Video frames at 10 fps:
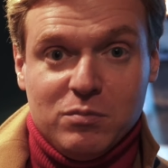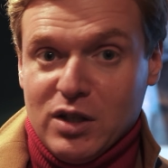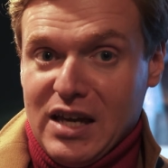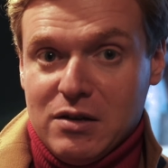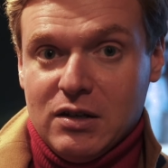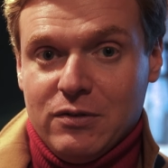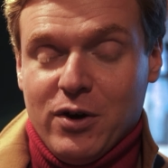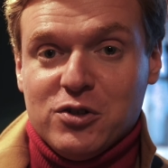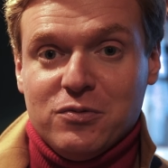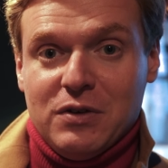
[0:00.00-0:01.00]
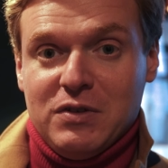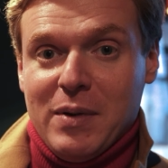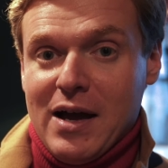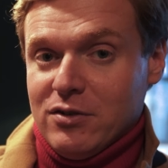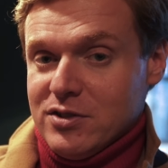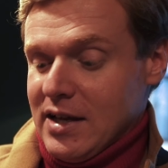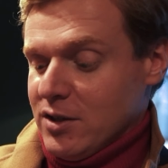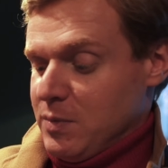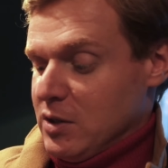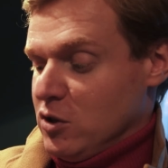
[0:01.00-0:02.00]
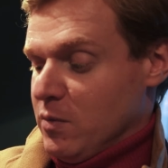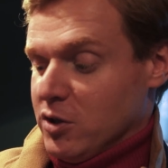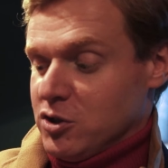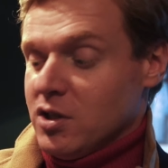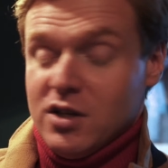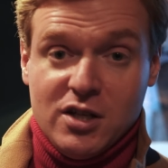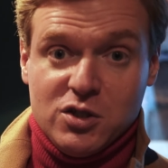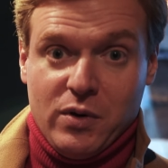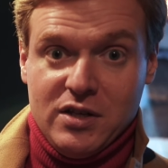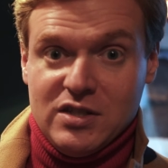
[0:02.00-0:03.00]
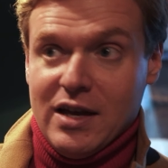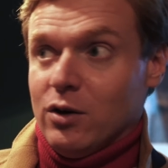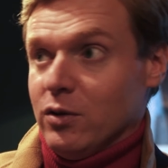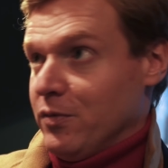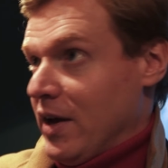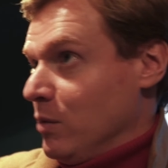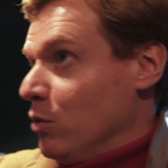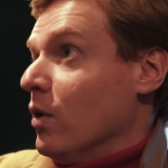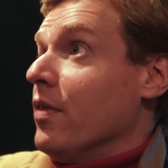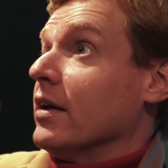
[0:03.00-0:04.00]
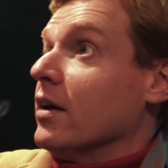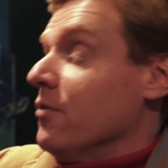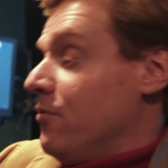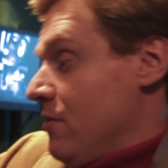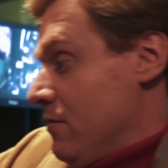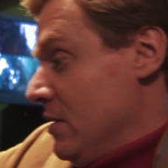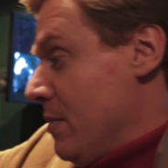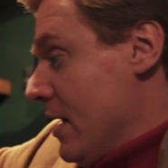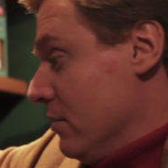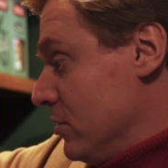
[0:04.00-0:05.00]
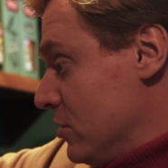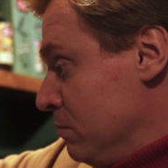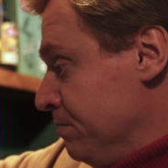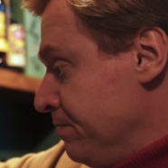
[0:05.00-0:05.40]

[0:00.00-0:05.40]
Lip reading: Again, if £150 sounds a bit too much, 20CL available, I think, at £50.